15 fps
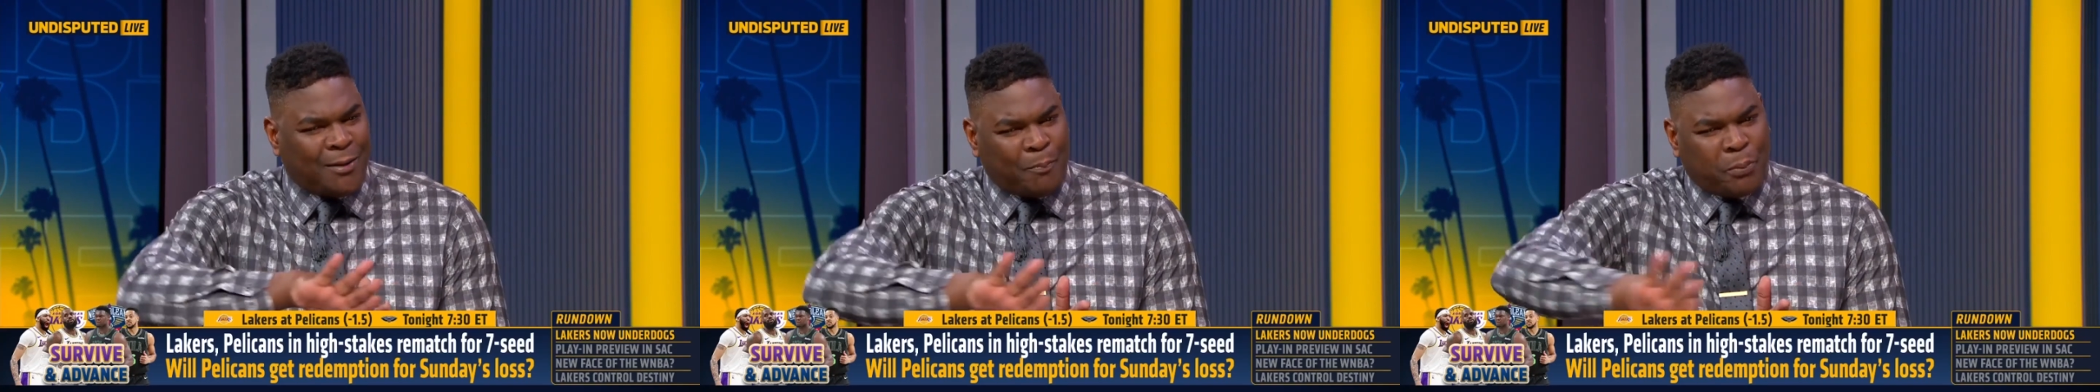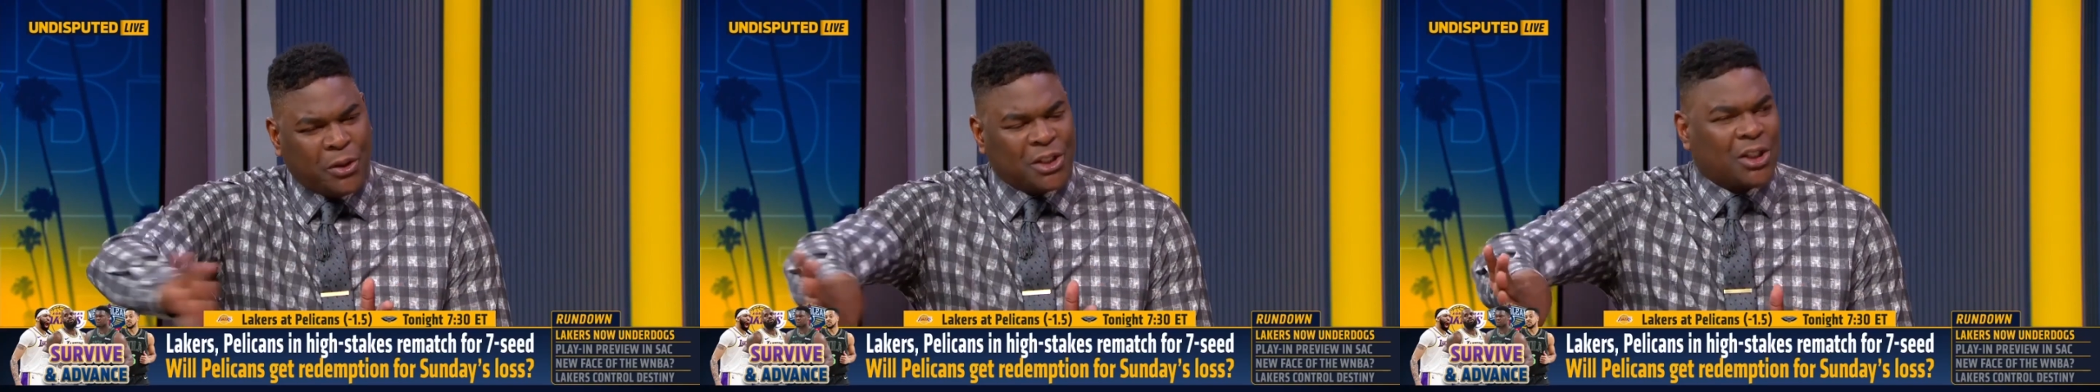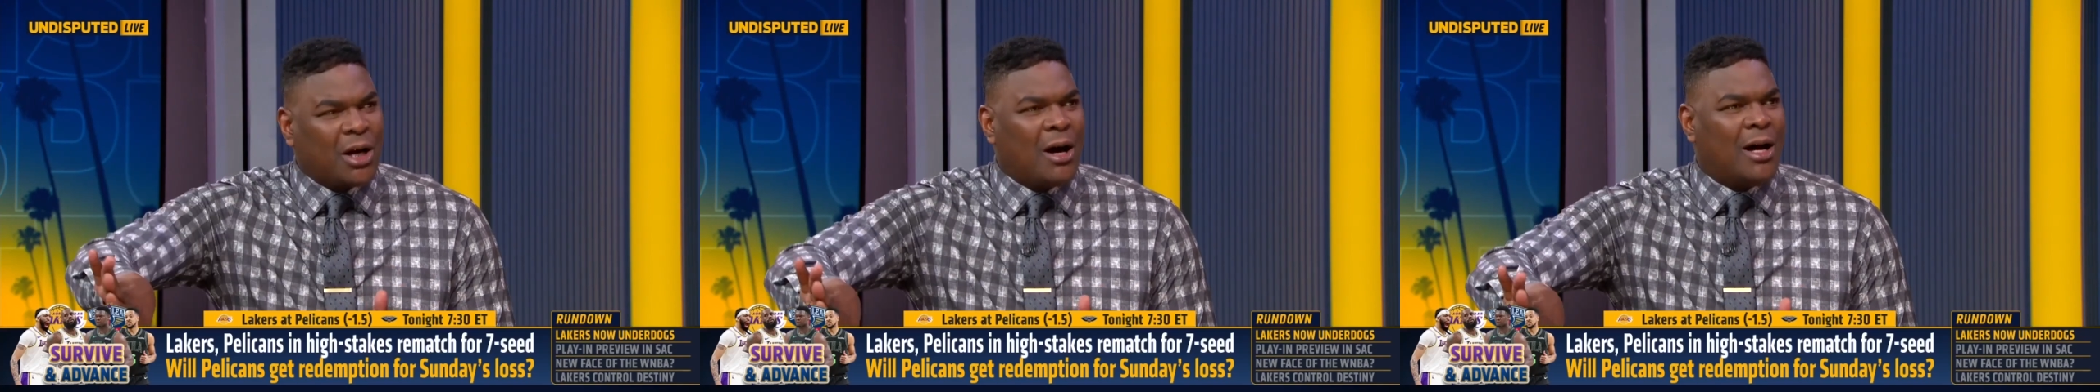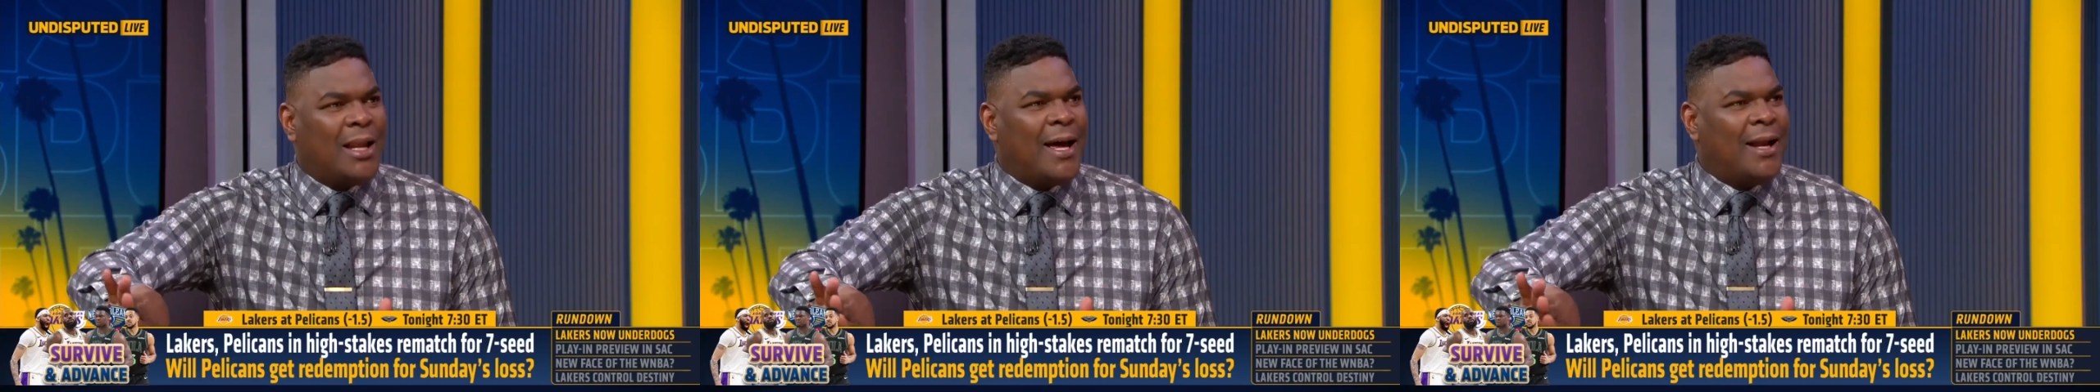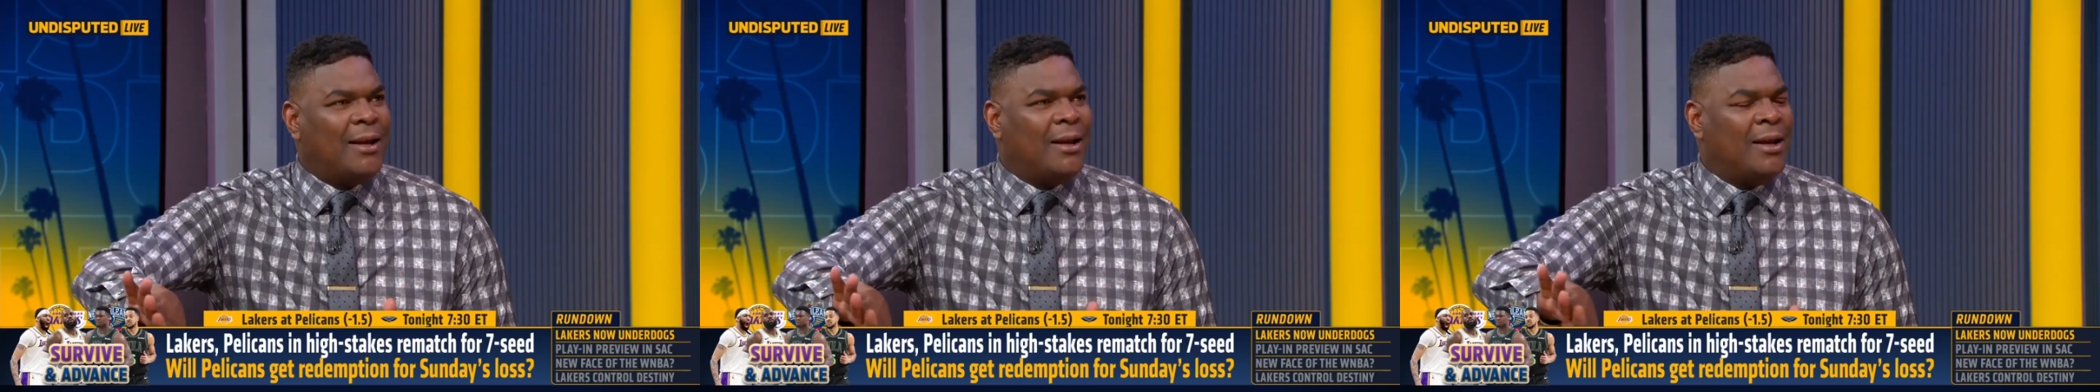push all
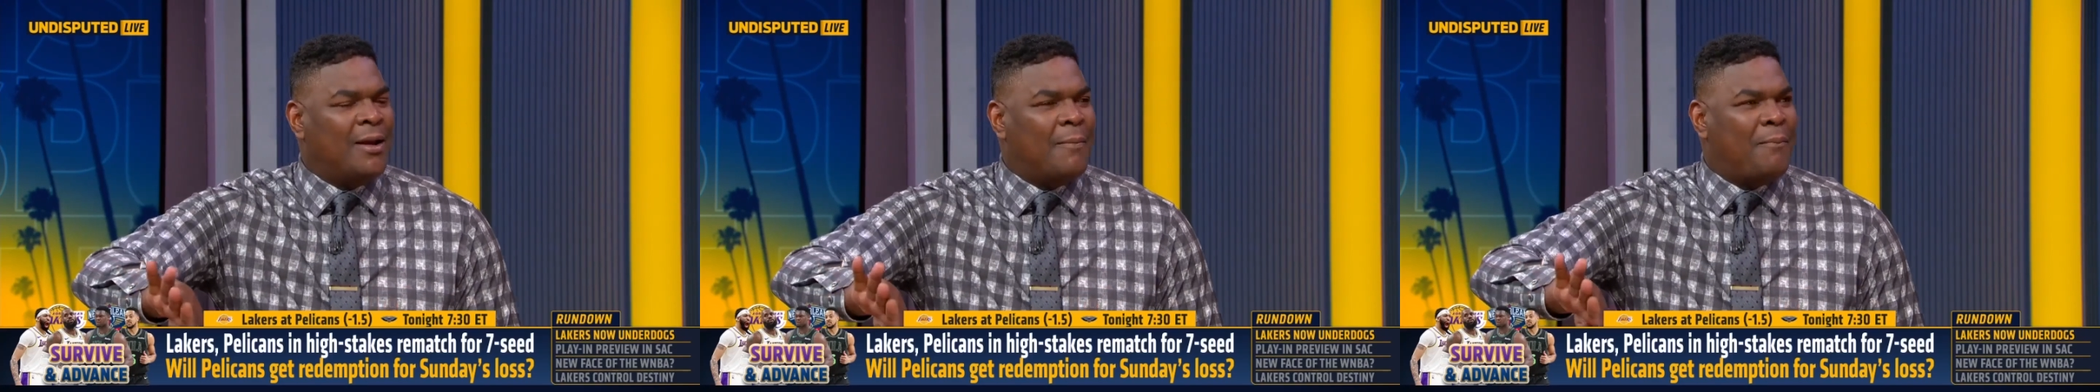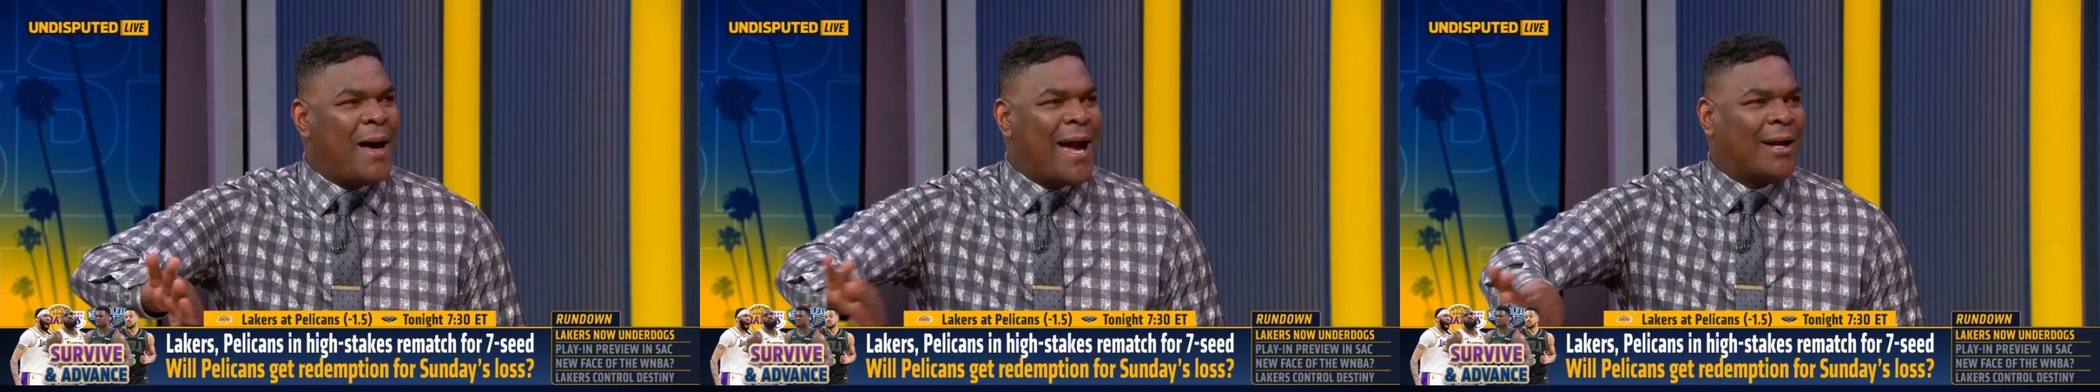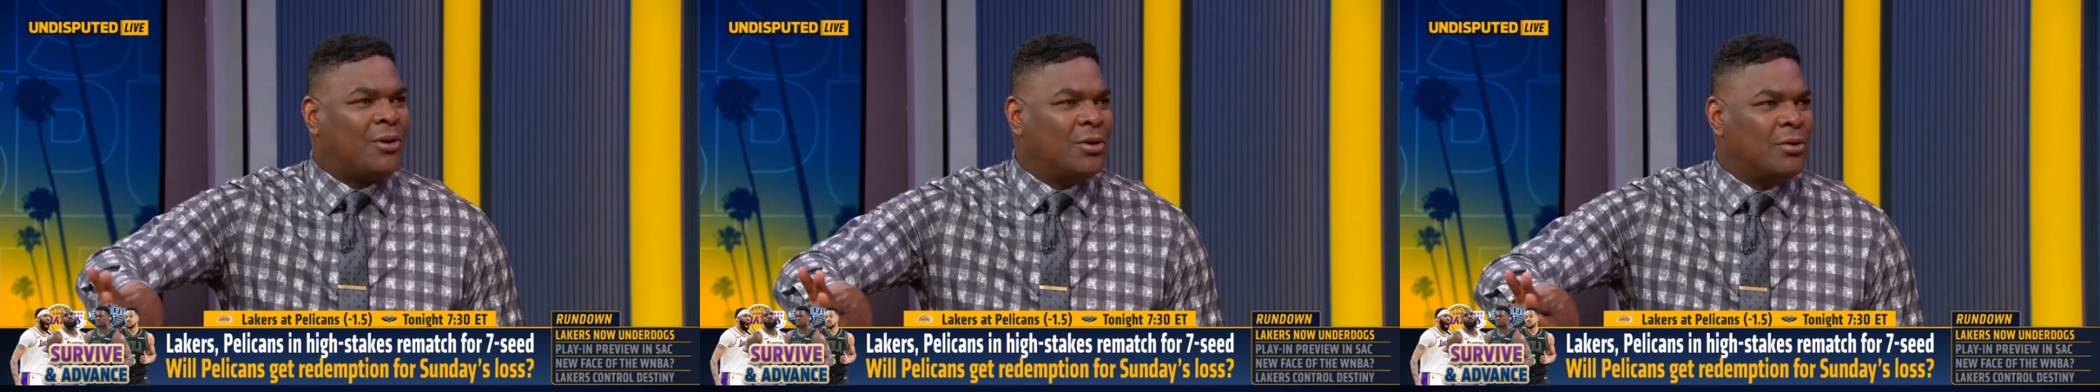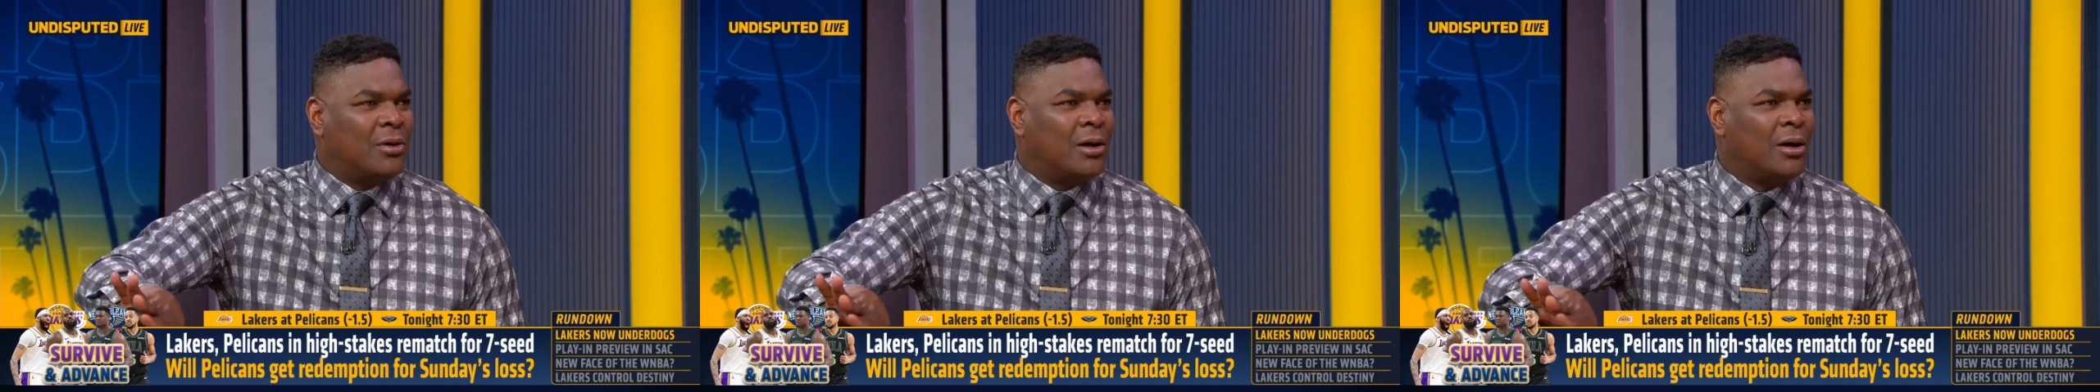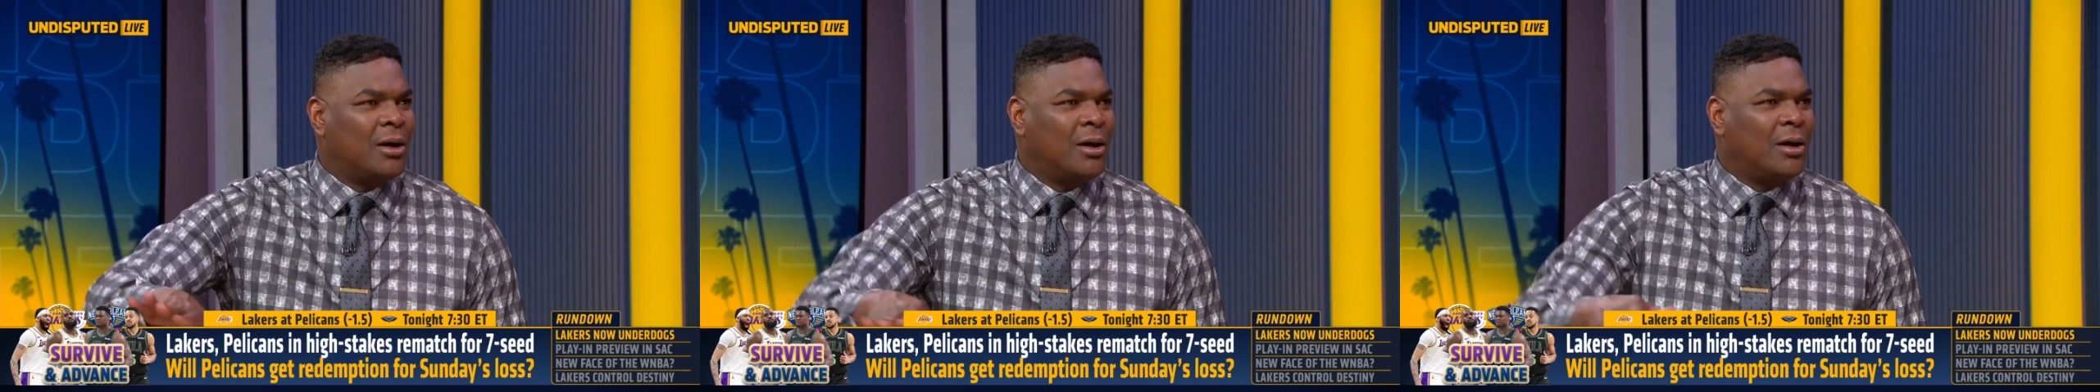that in the back door.
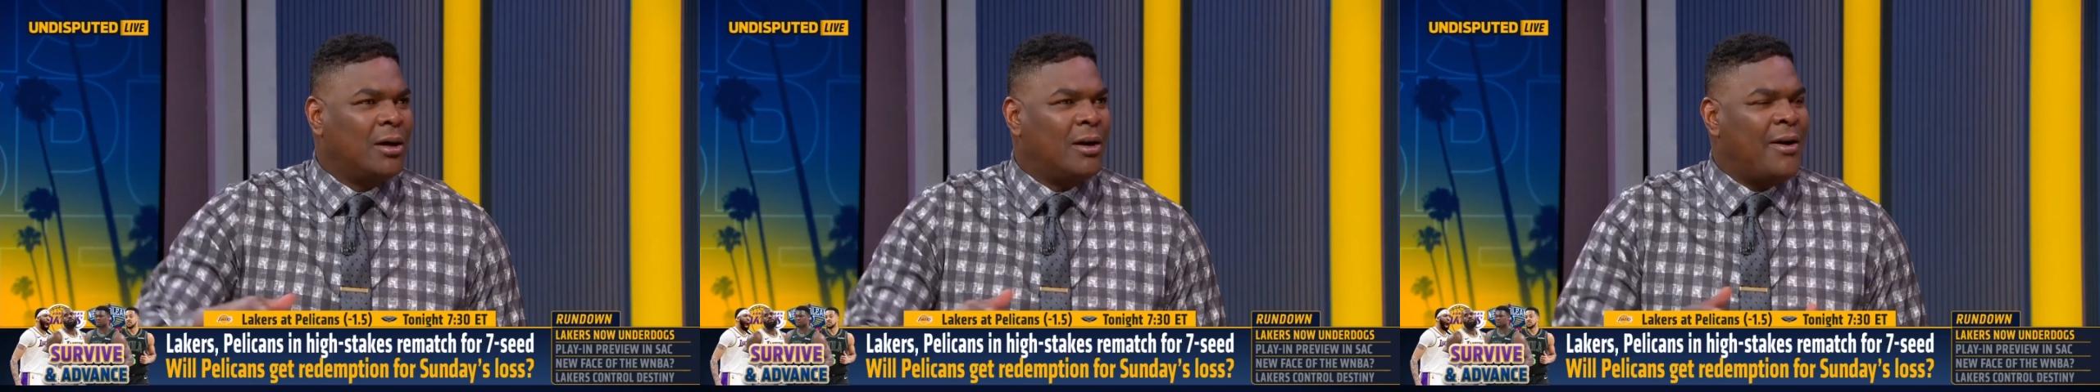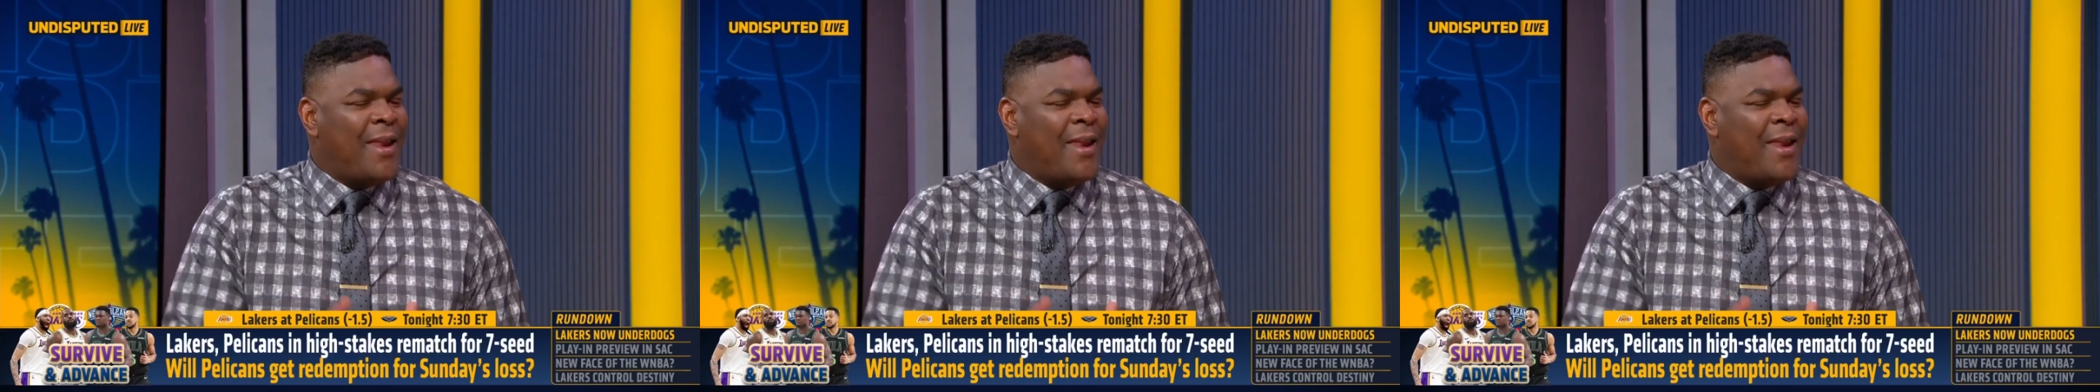Yep.